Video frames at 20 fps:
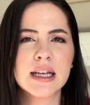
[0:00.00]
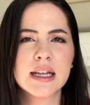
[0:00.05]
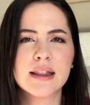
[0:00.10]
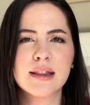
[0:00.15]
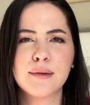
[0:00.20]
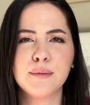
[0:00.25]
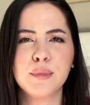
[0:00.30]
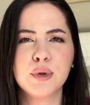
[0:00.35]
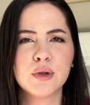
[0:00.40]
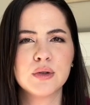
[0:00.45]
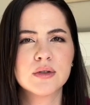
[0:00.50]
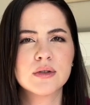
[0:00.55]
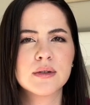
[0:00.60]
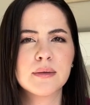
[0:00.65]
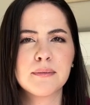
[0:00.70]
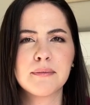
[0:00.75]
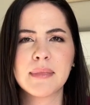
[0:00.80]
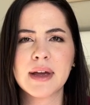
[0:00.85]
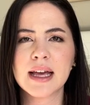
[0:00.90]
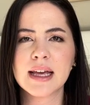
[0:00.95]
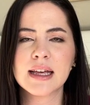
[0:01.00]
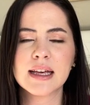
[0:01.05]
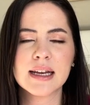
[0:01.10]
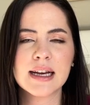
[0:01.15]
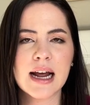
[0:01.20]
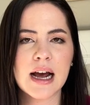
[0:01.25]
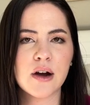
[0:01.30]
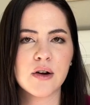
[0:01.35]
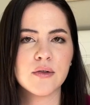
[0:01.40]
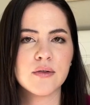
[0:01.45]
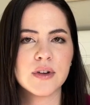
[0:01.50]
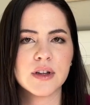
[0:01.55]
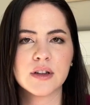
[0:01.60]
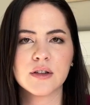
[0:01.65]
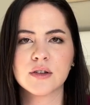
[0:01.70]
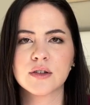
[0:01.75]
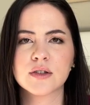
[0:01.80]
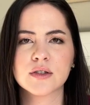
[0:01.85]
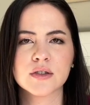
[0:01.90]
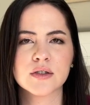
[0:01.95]
that boots make an outfit
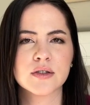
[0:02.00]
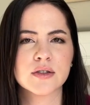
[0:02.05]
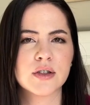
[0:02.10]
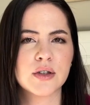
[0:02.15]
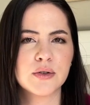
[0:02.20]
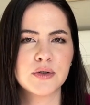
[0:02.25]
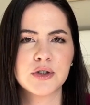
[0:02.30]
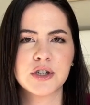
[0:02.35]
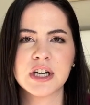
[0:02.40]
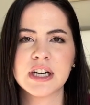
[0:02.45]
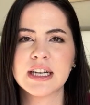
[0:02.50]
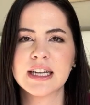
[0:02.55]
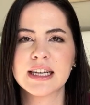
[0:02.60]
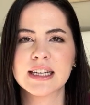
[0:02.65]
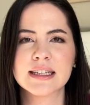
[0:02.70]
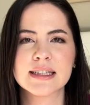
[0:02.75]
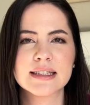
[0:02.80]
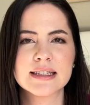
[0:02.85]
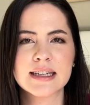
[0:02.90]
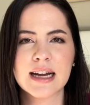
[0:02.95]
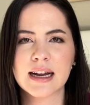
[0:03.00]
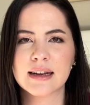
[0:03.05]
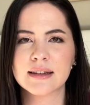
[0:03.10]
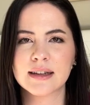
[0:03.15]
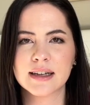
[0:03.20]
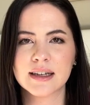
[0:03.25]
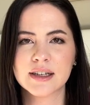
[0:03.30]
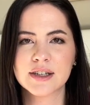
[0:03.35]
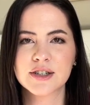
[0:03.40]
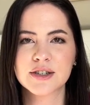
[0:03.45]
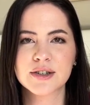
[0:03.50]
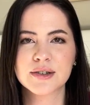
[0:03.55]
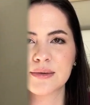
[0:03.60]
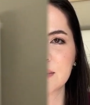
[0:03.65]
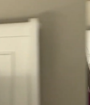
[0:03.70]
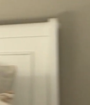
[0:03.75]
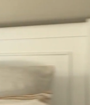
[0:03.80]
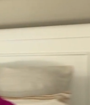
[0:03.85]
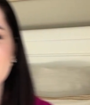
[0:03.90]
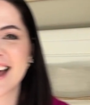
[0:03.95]
look so chic and stylish.
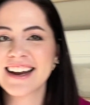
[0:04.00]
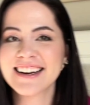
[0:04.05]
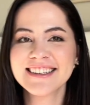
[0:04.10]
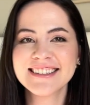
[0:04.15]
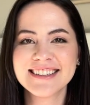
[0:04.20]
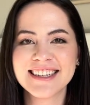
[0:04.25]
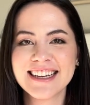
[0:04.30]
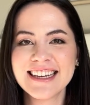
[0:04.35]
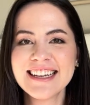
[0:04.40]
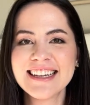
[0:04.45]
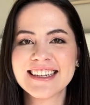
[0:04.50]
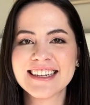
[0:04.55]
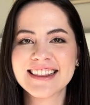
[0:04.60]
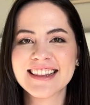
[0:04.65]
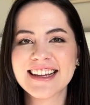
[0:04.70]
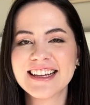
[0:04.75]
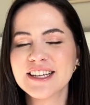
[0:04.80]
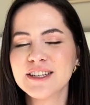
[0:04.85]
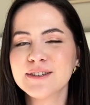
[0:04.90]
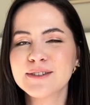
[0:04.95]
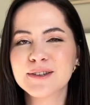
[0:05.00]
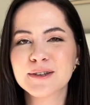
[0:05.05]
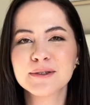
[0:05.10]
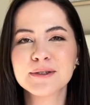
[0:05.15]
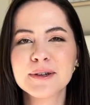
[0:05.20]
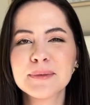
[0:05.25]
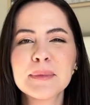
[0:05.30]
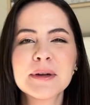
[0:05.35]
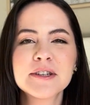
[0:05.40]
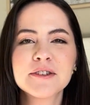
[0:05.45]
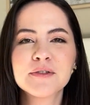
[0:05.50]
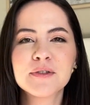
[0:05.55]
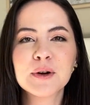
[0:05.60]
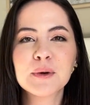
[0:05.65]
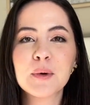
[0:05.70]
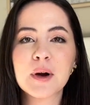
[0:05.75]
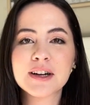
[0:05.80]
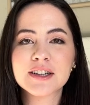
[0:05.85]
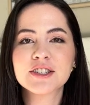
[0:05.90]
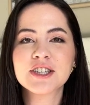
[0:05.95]
And that is it. Thank you so much for
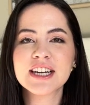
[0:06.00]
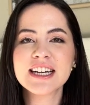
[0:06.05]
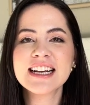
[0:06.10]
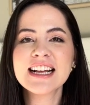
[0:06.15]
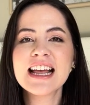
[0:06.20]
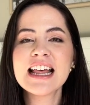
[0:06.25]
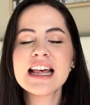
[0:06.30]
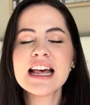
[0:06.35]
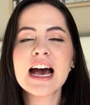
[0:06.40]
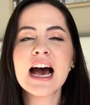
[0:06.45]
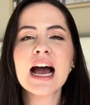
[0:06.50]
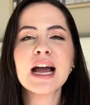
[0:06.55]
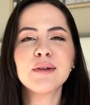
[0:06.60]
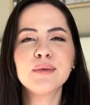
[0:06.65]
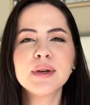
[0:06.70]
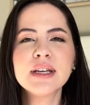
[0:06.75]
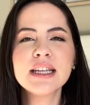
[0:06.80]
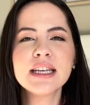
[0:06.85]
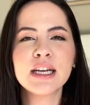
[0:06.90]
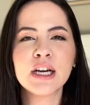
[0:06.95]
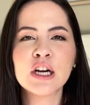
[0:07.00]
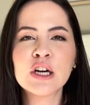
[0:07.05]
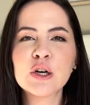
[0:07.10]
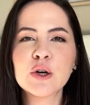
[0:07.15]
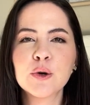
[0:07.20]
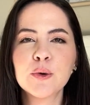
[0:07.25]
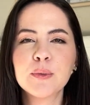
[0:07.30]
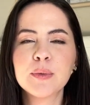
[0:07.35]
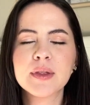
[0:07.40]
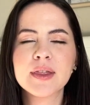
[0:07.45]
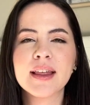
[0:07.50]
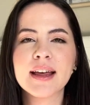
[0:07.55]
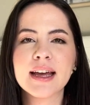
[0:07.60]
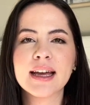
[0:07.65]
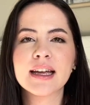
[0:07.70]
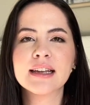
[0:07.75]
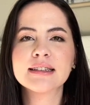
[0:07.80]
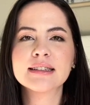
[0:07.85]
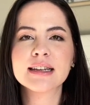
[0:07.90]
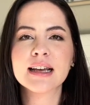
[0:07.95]
watching. I really hope
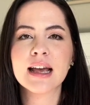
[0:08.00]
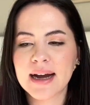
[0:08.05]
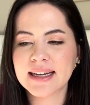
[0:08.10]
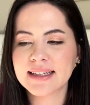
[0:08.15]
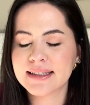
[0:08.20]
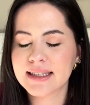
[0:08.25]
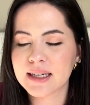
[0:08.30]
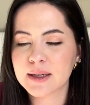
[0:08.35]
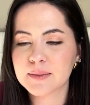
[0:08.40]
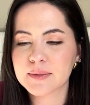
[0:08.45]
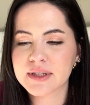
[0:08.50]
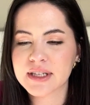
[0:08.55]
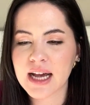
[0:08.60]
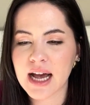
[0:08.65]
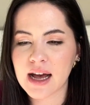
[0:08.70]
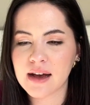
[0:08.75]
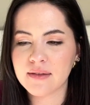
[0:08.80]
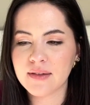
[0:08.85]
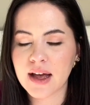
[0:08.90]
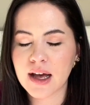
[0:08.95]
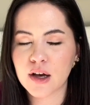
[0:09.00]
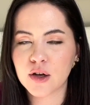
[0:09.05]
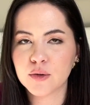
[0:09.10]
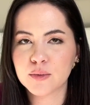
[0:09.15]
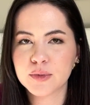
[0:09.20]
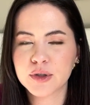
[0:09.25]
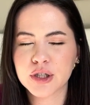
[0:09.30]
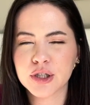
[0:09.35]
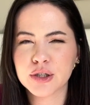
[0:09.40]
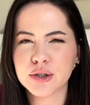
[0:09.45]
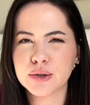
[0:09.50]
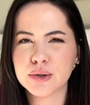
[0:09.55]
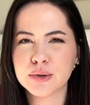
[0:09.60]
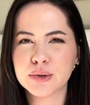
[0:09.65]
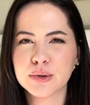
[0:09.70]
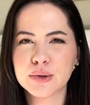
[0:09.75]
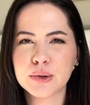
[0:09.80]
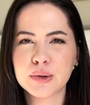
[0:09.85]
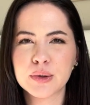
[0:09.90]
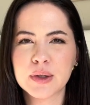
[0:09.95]
that my tips have helped
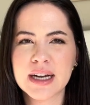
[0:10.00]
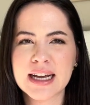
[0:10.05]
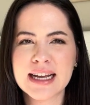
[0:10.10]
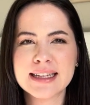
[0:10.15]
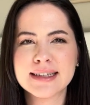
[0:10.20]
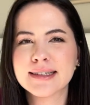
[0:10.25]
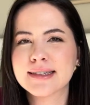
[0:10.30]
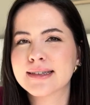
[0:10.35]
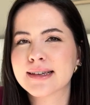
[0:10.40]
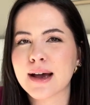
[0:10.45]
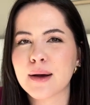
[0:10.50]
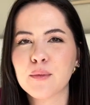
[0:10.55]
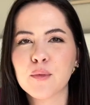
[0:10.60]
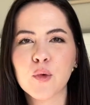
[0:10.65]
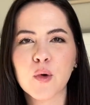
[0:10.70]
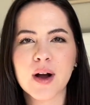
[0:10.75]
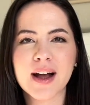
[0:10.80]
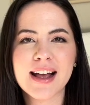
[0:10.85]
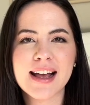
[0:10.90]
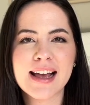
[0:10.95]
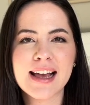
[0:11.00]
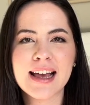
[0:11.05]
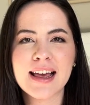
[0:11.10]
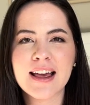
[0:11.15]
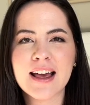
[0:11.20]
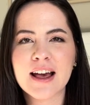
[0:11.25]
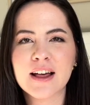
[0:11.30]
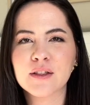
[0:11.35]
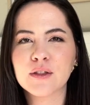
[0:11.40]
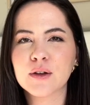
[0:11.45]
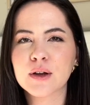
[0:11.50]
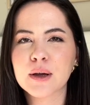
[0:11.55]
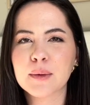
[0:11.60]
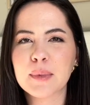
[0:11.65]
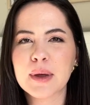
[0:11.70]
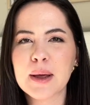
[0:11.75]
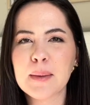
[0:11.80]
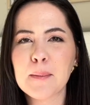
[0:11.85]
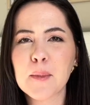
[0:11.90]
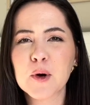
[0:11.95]
you in some way look a
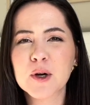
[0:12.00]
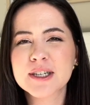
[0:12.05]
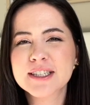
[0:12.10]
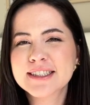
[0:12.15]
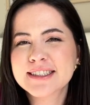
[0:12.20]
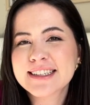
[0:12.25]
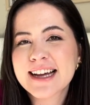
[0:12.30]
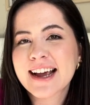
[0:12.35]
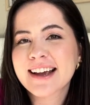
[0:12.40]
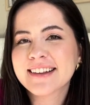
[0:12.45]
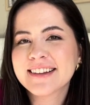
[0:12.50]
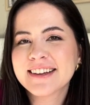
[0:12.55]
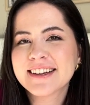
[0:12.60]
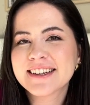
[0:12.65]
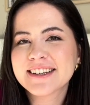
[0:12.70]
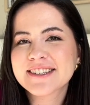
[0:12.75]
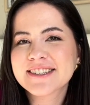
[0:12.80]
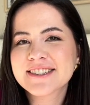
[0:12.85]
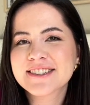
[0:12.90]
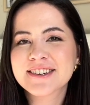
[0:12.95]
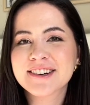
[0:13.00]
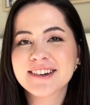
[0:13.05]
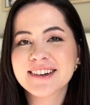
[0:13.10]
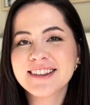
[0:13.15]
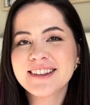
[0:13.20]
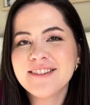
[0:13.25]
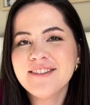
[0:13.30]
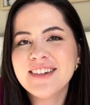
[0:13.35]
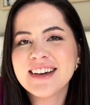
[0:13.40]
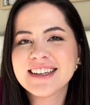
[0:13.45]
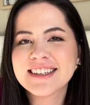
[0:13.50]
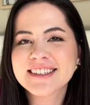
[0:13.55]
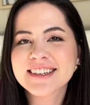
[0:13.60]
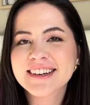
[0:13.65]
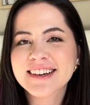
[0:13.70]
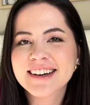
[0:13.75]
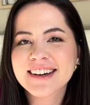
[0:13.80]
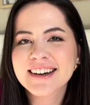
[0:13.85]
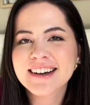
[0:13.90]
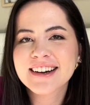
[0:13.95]
bit more stylish during the
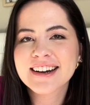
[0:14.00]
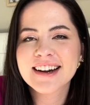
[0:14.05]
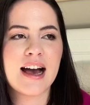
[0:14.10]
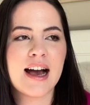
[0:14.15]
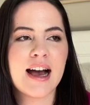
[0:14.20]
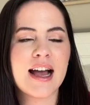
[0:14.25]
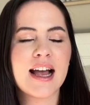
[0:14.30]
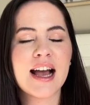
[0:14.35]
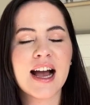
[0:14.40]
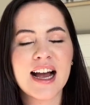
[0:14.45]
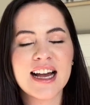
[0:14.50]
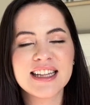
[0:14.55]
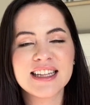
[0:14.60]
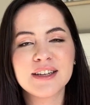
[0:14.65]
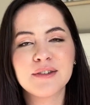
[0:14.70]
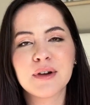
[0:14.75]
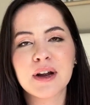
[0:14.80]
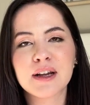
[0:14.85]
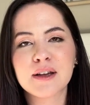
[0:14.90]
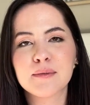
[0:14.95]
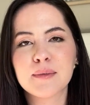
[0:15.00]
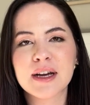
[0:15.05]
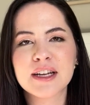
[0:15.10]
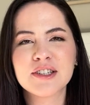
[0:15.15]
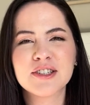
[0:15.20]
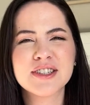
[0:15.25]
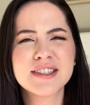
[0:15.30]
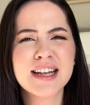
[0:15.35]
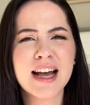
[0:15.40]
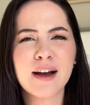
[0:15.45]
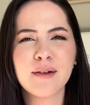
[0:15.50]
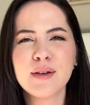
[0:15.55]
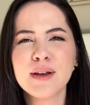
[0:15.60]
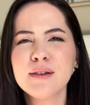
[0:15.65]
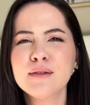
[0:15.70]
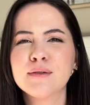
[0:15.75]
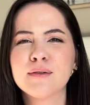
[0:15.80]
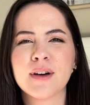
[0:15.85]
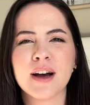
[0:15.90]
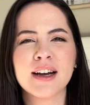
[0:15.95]
winter. I highly recommend just having
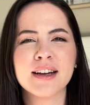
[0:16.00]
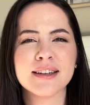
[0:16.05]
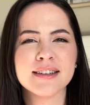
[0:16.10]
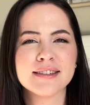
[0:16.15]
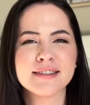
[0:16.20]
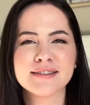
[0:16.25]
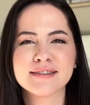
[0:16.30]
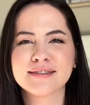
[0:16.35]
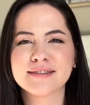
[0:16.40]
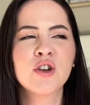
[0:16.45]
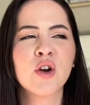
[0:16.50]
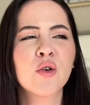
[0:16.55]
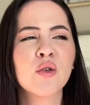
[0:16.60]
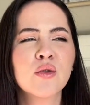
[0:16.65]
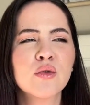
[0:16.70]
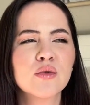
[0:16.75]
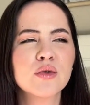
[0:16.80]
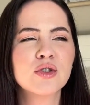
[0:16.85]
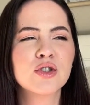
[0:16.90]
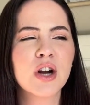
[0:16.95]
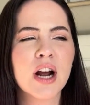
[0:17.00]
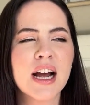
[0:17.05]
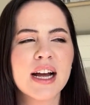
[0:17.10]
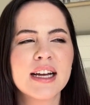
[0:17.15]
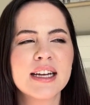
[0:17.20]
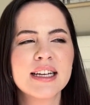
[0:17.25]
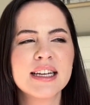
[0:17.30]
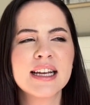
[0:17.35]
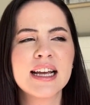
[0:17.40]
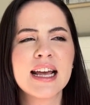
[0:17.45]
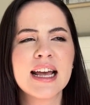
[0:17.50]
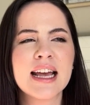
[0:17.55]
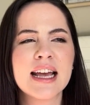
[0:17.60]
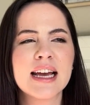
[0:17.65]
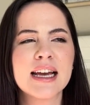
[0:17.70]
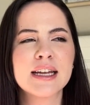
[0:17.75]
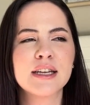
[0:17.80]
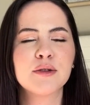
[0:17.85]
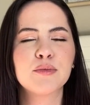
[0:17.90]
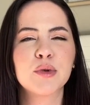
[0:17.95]
fun. Don't try
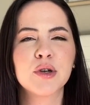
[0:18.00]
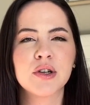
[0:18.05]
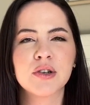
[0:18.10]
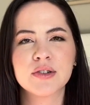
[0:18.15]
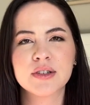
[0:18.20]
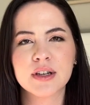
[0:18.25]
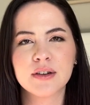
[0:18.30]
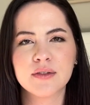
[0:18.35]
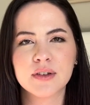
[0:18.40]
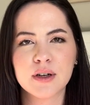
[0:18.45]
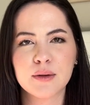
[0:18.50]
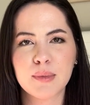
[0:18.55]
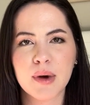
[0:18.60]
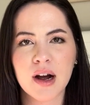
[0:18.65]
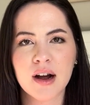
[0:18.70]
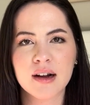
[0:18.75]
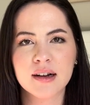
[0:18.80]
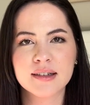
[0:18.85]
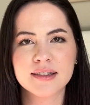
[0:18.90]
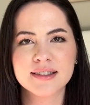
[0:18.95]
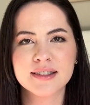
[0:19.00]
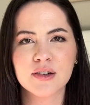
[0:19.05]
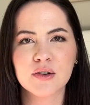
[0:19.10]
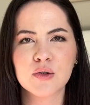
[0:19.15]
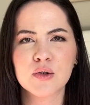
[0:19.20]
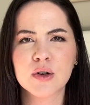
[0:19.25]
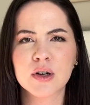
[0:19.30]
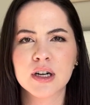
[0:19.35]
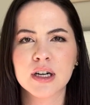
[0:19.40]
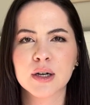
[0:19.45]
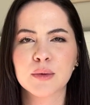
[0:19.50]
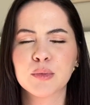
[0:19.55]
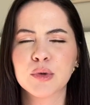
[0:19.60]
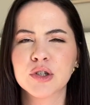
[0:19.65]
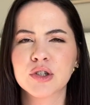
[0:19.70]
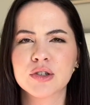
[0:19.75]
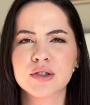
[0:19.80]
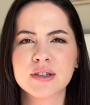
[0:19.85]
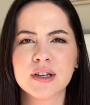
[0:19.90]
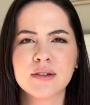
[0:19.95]
and put yourself in a box or put
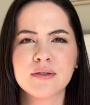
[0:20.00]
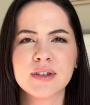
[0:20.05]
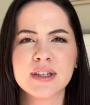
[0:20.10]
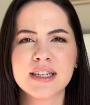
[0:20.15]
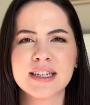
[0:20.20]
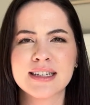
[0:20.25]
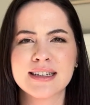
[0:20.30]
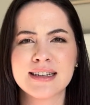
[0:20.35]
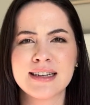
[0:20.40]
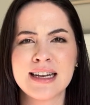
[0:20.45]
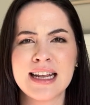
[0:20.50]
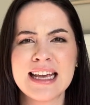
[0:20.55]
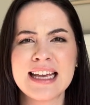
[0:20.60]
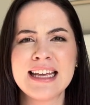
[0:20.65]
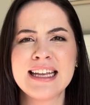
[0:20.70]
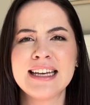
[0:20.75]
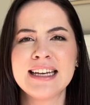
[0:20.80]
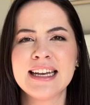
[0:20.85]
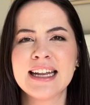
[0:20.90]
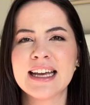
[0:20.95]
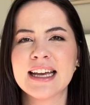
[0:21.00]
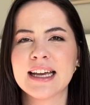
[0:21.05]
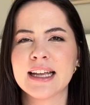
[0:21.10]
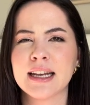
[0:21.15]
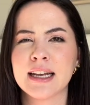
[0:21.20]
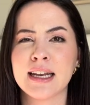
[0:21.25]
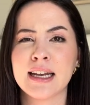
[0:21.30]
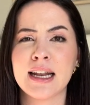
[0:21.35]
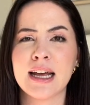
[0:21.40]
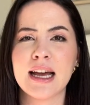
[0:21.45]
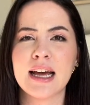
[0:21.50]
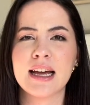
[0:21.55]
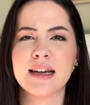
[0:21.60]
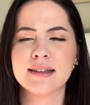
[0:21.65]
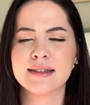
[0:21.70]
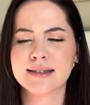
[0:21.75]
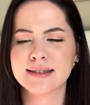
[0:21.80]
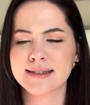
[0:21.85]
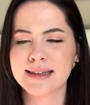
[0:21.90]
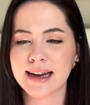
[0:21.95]
yourself in an
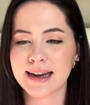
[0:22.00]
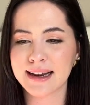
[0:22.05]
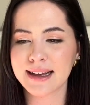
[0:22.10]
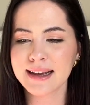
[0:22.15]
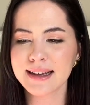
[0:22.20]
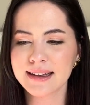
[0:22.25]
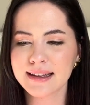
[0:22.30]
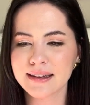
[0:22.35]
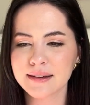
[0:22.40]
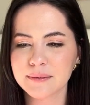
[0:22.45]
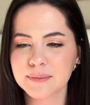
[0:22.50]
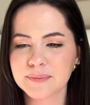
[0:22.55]
aesthetic.